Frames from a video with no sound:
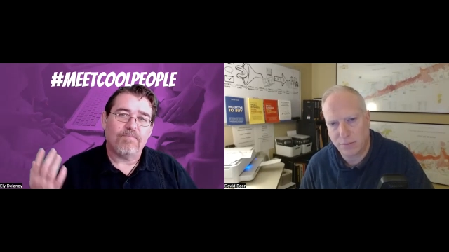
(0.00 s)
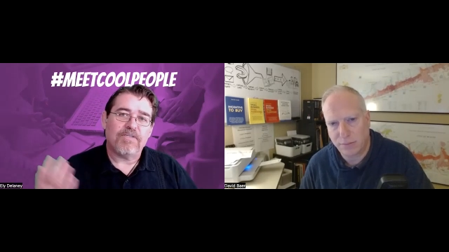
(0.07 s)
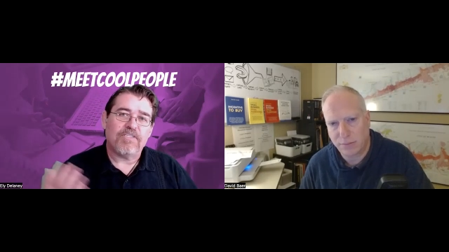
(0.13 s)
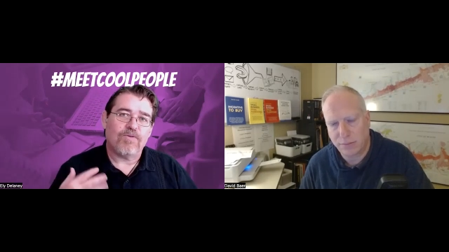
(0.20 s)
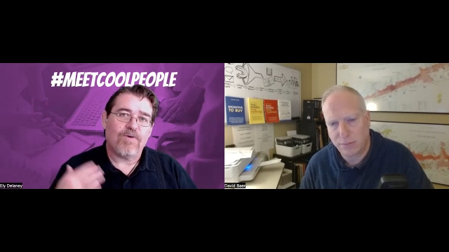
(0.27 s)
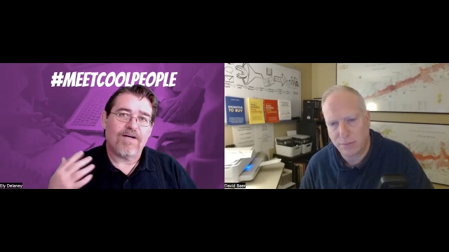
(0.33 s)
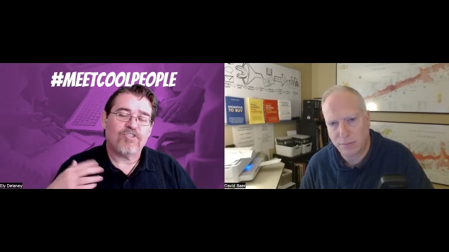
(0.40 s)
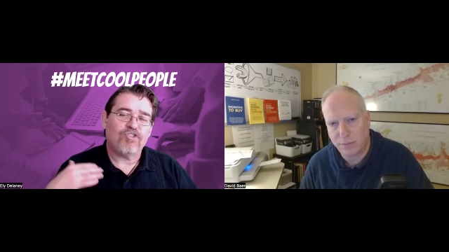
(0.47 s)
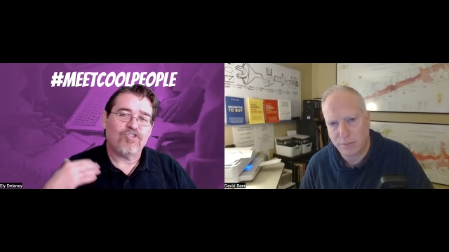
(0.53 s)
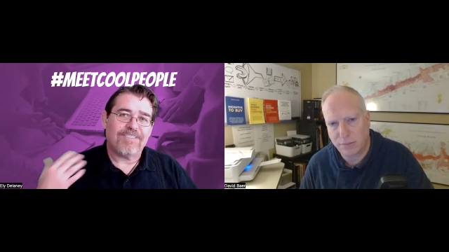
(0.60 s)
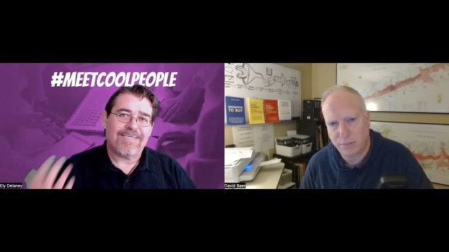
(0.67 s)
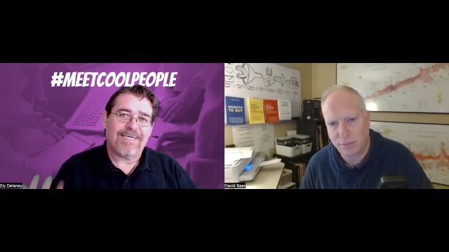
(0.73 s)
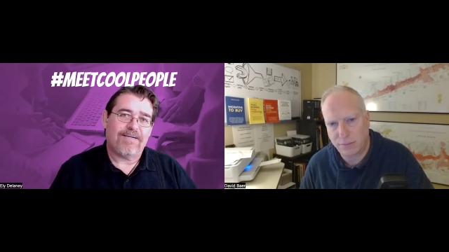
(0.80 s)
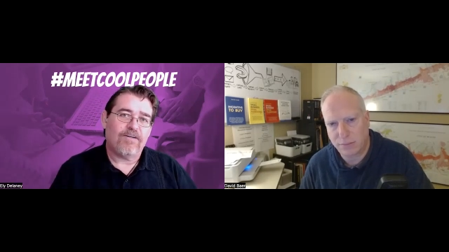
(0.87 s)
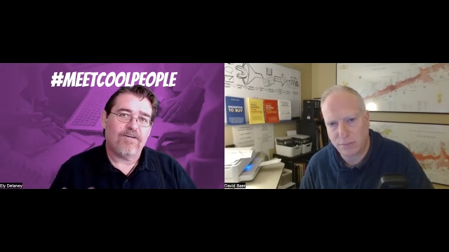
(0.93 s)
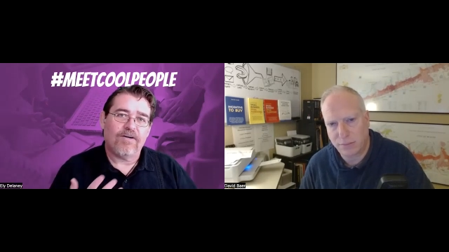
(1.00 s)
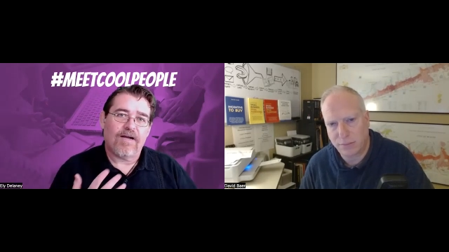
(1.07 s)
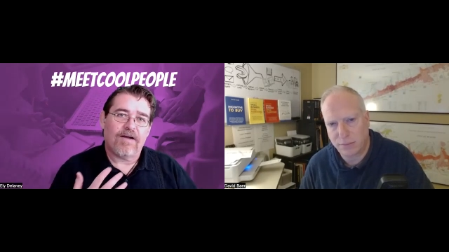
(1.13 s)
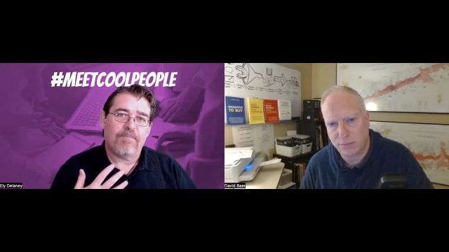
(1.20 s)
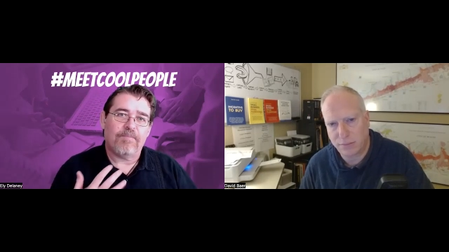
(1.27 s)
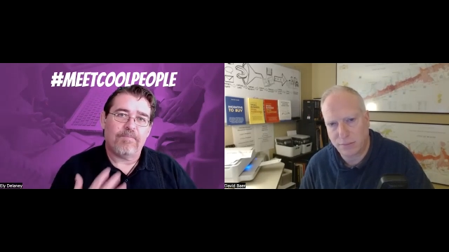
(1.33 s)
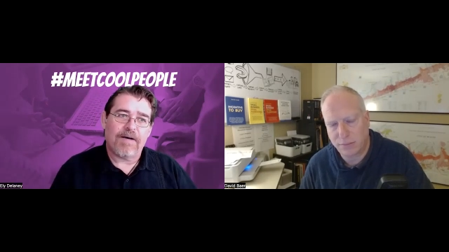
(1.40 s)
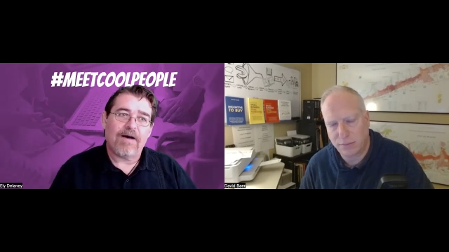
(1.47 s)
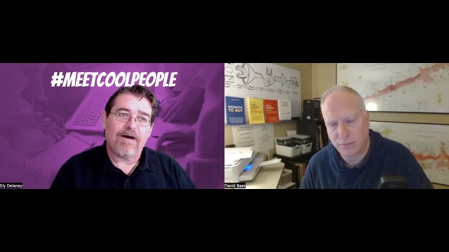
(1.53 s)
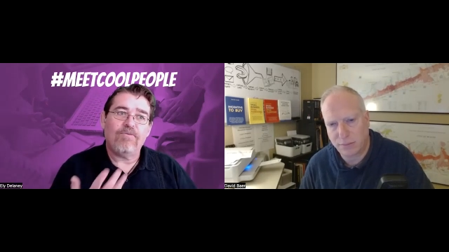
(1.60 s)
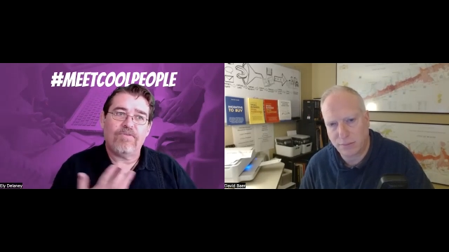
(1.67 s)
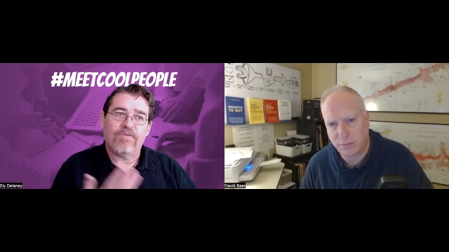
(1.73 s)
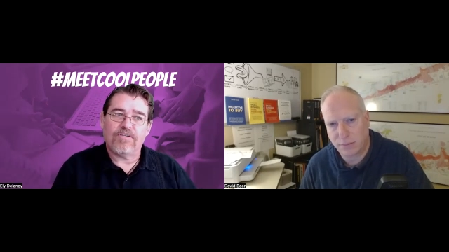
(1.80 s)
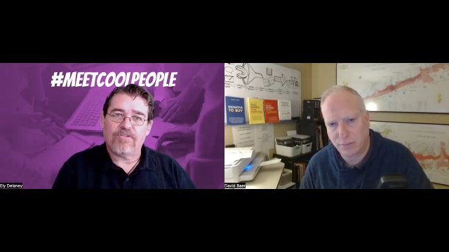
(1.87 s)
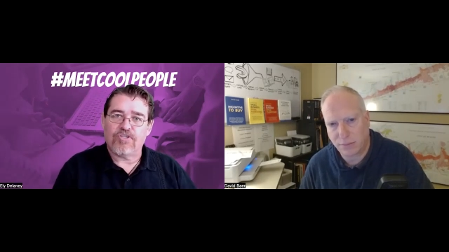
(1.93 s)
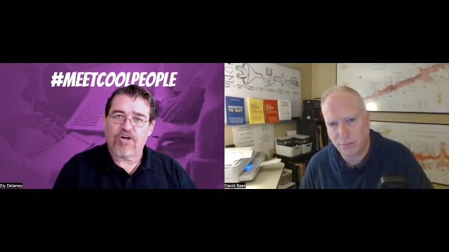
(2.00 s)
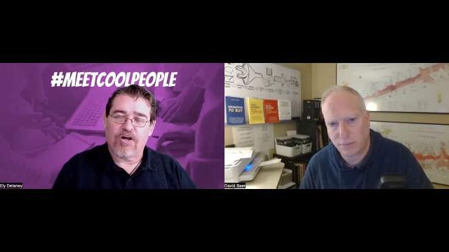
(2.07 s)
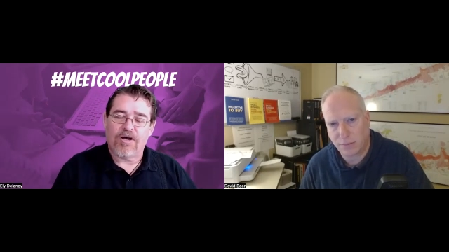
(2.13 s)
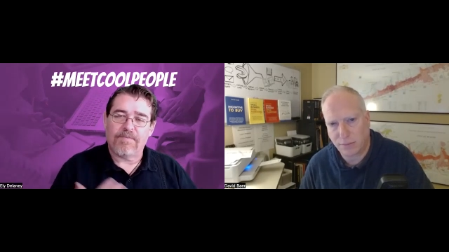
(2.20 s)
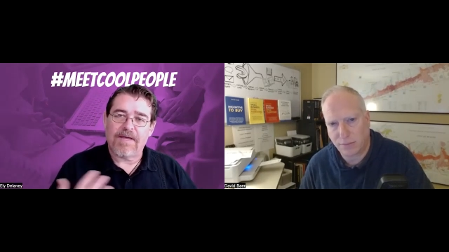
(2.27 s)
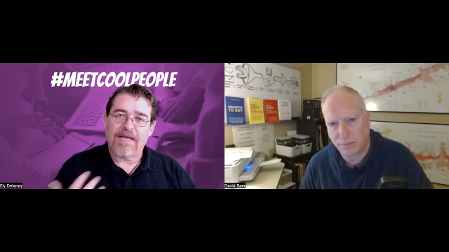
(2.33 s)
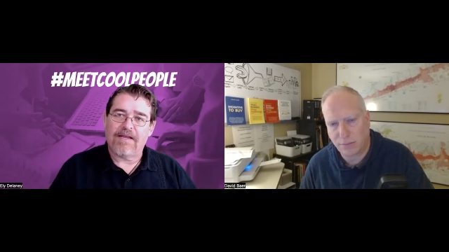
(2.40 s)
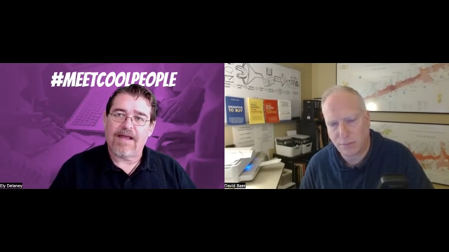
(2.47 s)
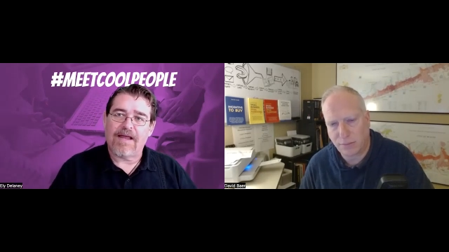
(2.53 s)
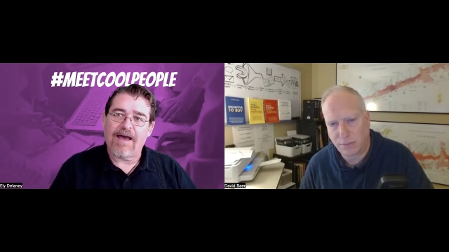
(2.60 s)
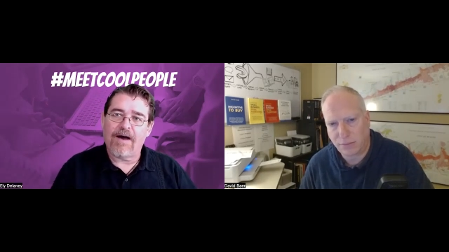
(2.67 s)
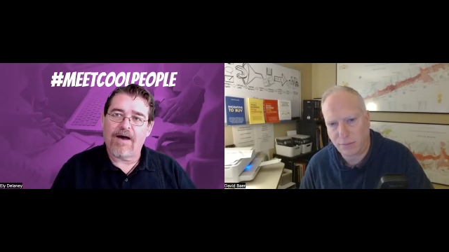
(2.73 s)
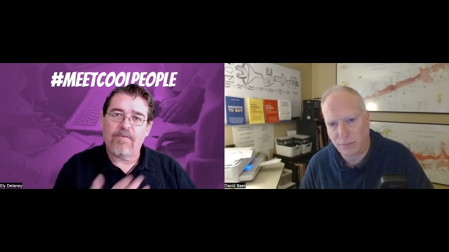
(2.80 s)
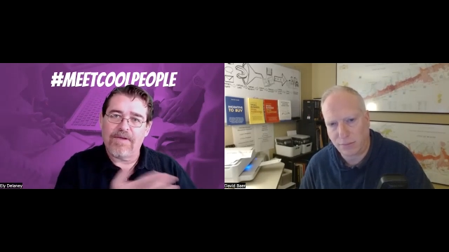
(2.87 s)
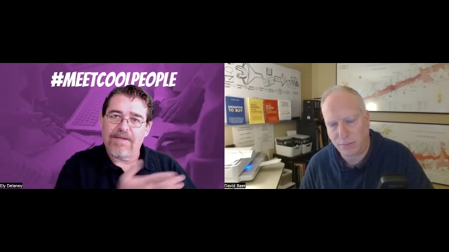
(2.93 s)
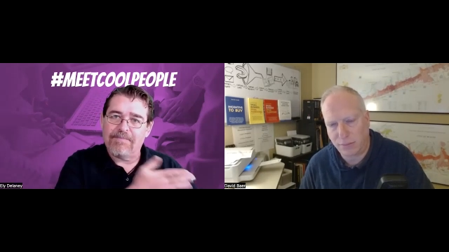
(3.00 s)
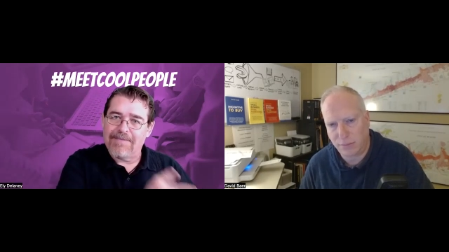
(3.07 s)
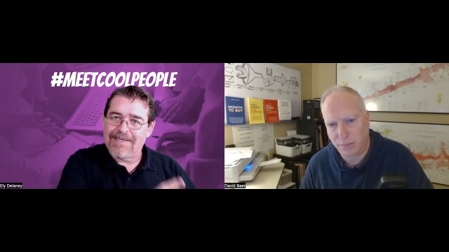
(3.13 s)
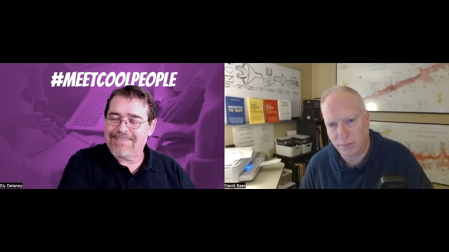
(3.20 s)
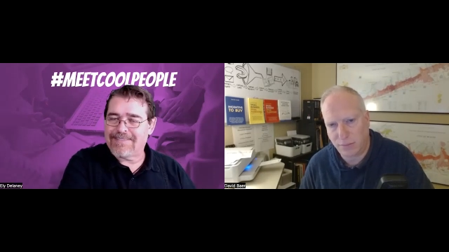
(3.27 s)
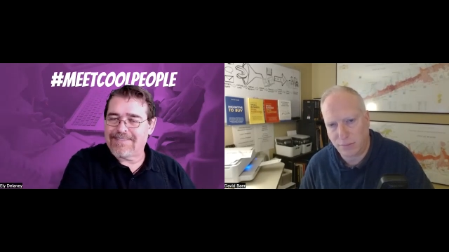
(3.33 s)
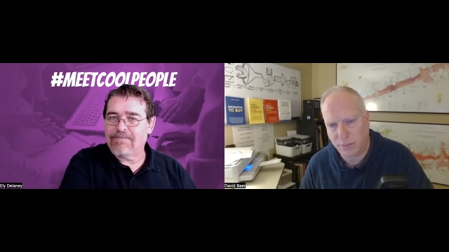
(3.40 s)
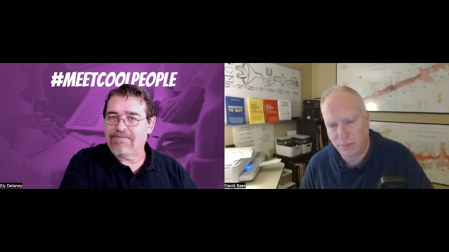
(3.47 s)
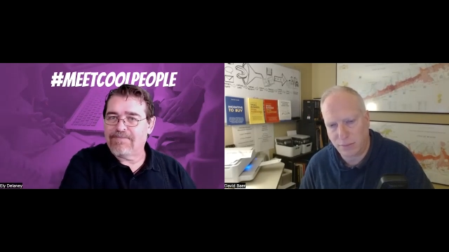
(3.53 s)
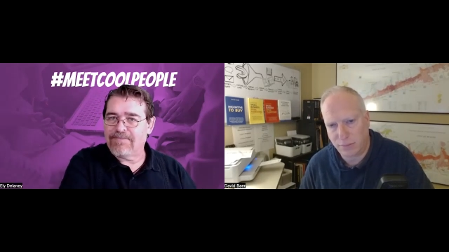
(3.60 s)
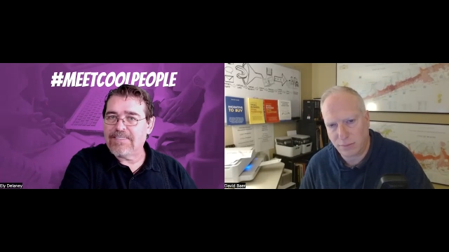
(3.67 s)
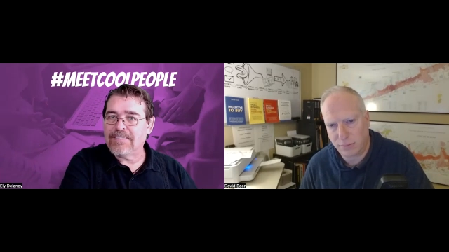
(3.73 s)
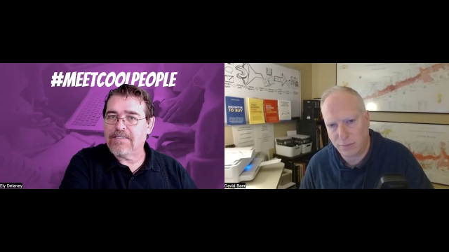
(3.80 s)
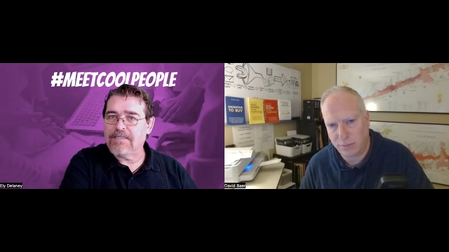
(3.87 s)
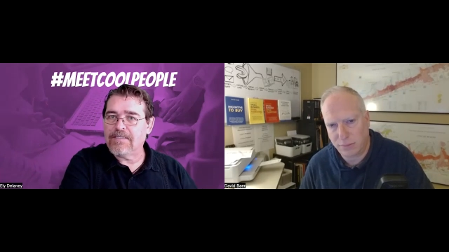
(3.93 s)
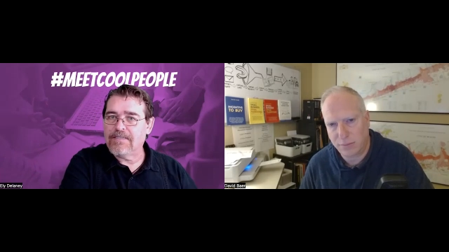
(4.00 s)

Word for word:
Speaker 1: but you actually care about the job and how it makes them feel.